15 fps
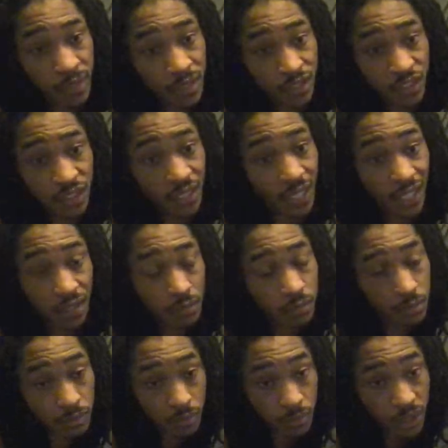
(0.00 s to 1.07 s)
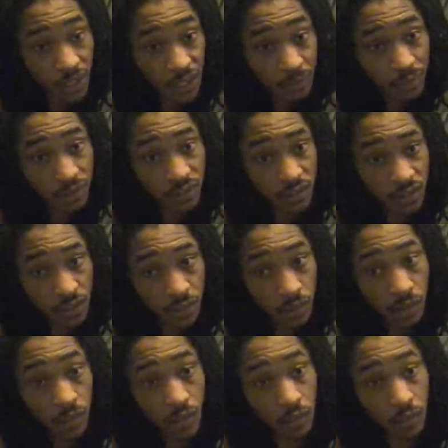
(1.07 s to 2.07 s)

and just not being able to see,